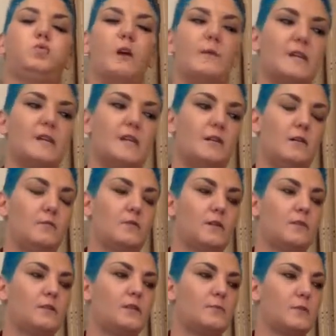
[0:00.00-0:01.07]
I mean, I was
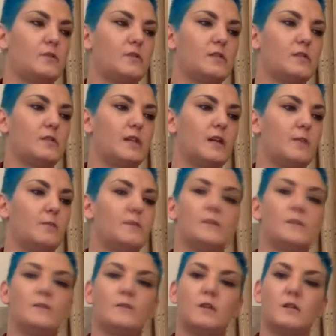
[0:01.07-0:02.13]
only supposed to stay up
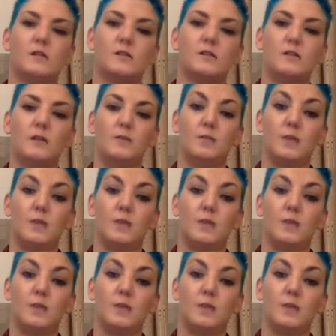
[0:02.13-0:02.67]
until last night,